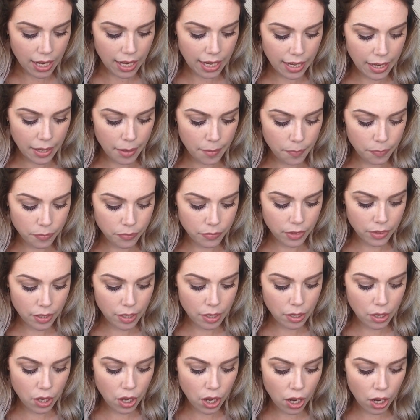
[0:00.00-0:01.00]

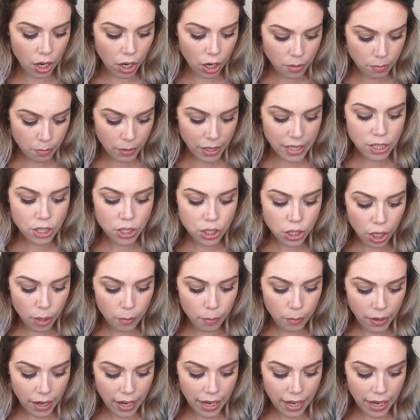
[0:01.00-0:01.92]
On my shop,